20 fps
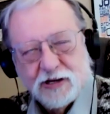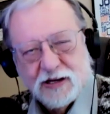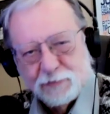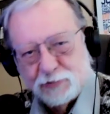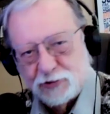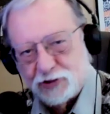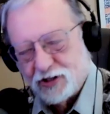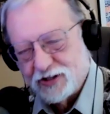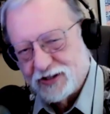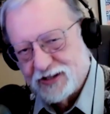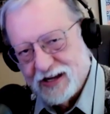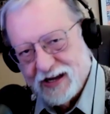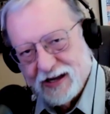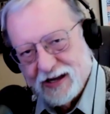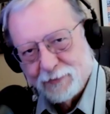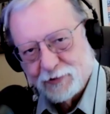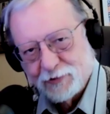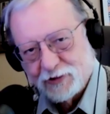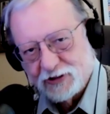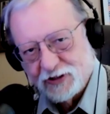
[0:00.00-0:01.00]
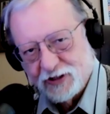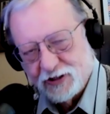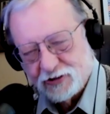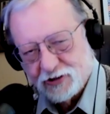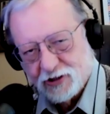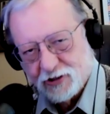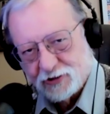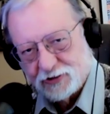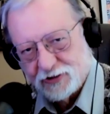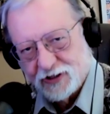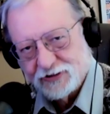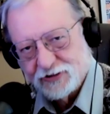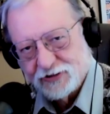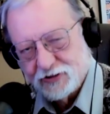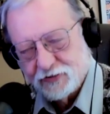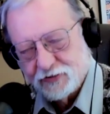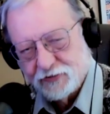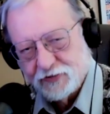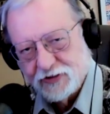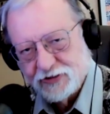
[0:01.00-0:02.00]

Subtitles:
People on Capitol Hill, our elected